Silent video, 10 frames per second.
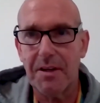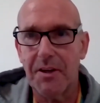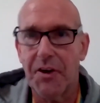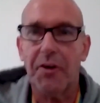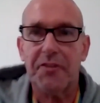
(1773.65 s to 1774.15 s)

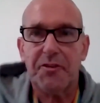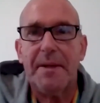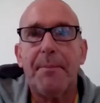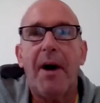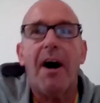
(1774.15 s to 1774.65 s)
an honour to be
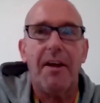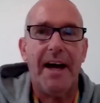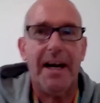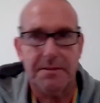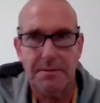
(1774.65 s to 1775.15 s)
part of
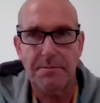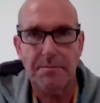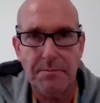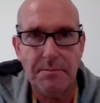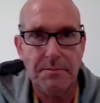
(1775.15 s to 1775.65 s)
that.